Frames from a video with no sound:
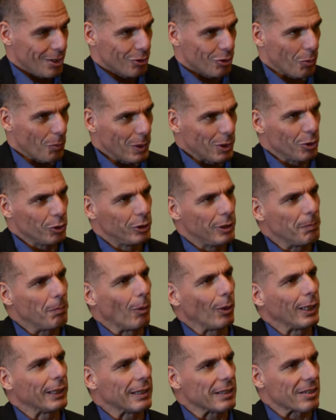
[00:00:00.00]
So when you
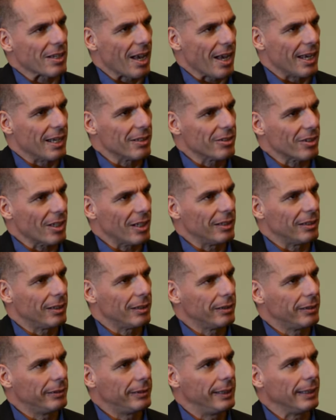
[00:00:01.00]
depoliticize and
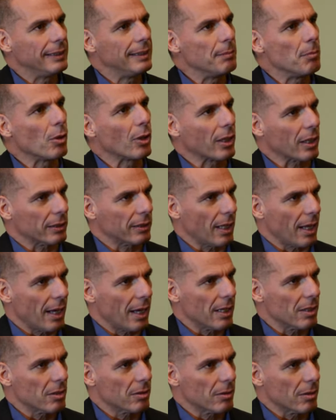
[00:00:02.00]

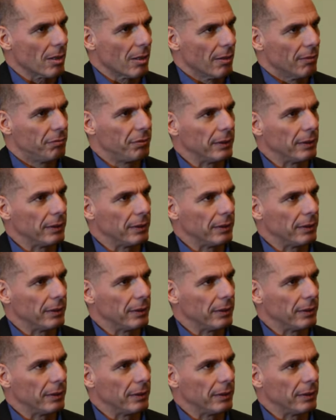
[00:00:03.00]
de-democratize